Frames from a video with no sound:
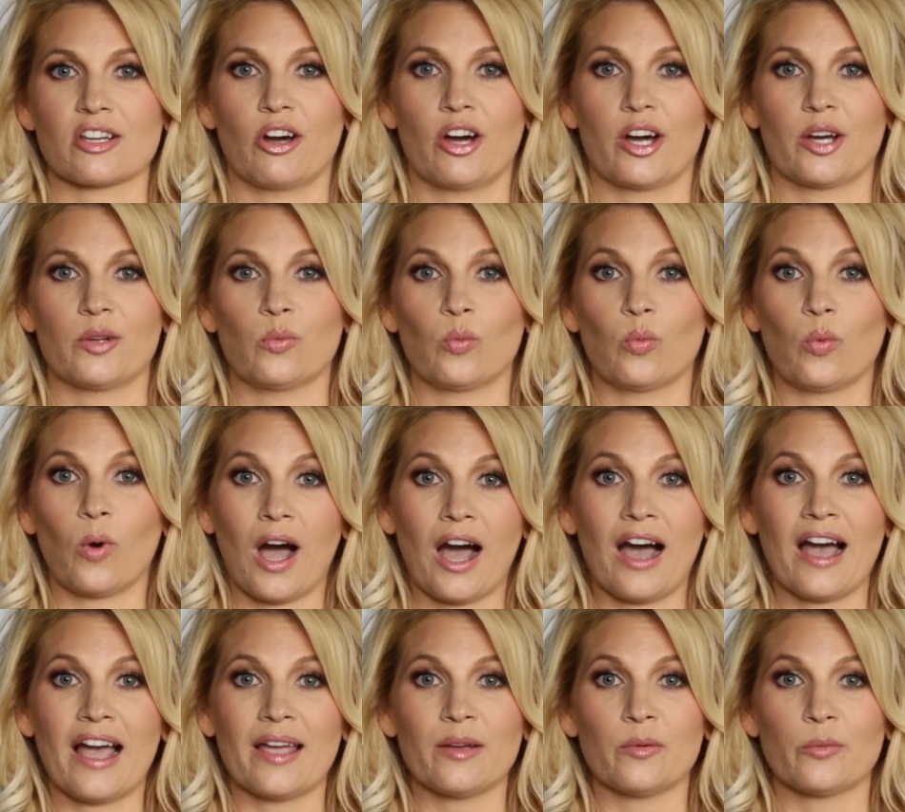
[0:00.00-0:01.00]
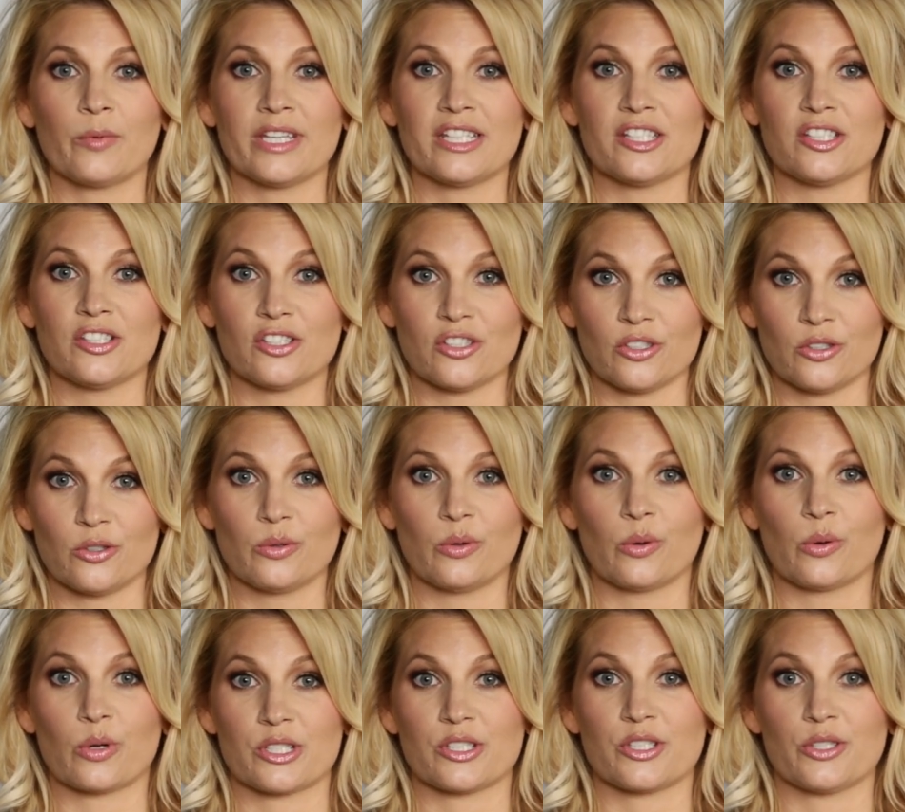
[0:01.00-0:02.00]
on why we do
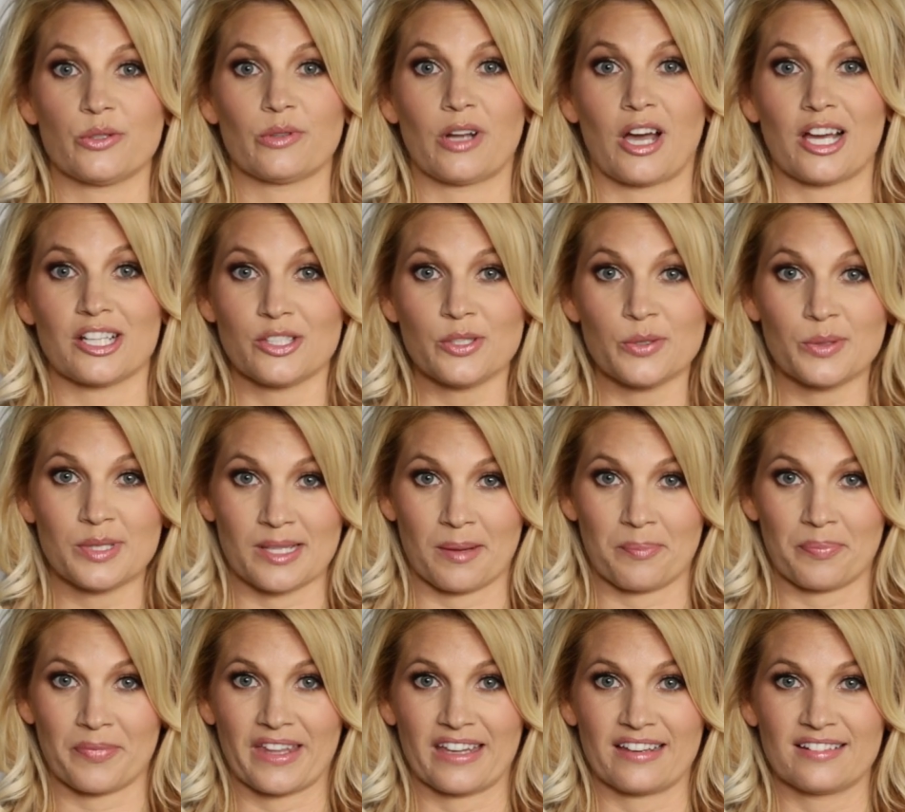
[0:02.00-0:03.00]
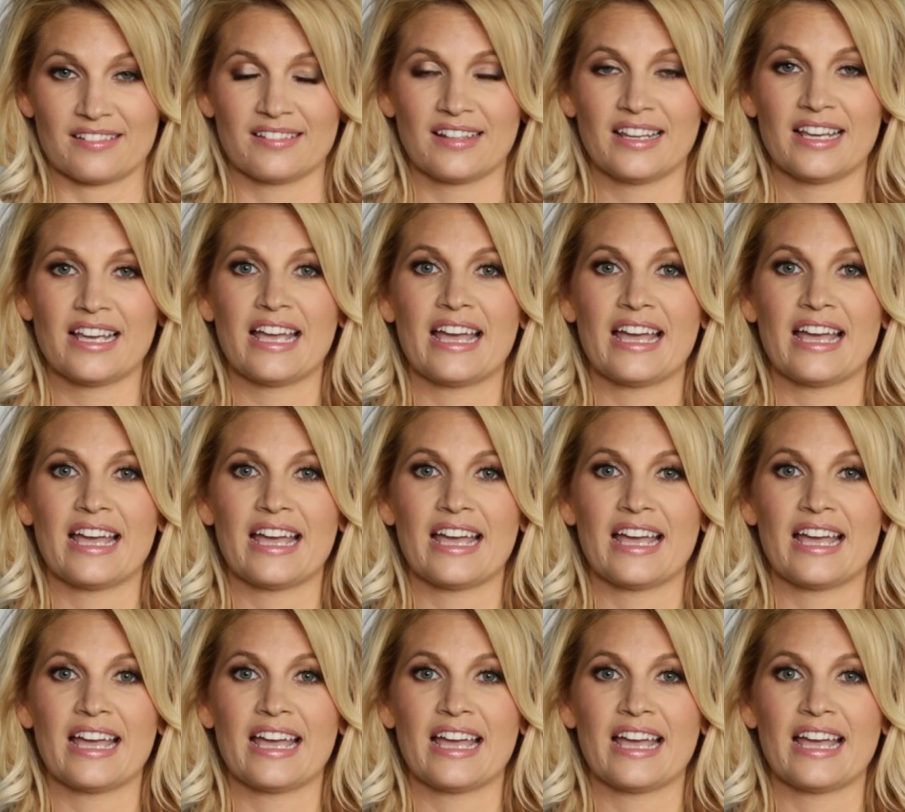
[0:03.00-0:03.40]
or do not do something.